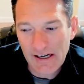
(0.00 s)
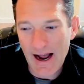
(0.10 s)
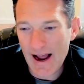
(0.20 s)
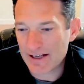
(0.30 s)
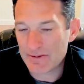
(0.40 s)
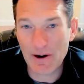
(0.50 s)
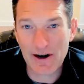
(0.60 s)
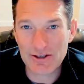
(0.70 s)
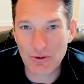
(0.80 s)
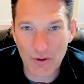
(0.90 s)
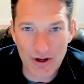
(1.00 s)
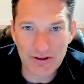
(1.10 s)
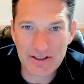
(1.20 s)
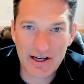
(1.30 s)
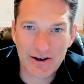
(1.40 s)
I experienced real
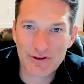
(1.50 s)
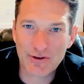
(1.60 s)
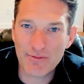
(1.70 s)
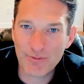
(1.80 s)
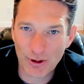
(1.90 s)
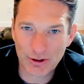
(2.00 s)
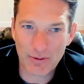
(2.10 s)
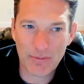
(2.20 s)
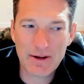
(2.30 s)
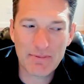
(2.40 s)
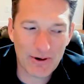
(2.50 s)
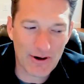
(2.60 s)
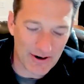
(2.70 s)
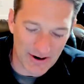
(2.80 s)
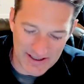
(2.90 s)
tears from multiple people
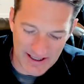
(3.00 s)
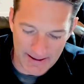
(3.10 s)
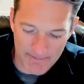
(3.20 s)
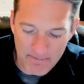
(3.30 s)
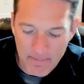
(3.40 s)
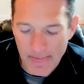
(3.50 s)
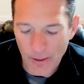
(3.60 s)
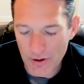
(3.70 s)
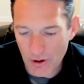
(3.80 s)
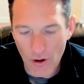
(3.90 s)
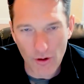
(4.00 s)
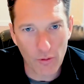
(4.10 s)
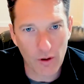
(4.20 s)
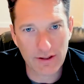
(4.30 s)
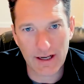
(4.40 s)
on our team when all the
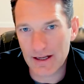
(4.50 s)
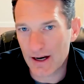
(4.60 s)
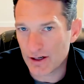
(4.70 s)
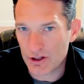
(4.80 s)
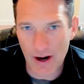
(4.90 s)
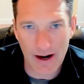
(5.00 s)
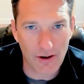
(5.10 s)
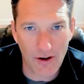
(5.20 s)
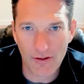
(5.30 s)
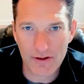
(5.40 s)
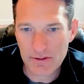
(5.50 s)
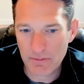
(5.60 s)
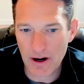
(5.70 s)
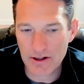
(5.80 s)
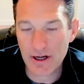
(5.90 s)
work they'd done to track all these
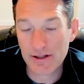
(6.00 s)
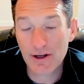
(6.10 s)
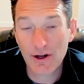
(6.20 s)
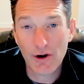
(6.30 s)
projects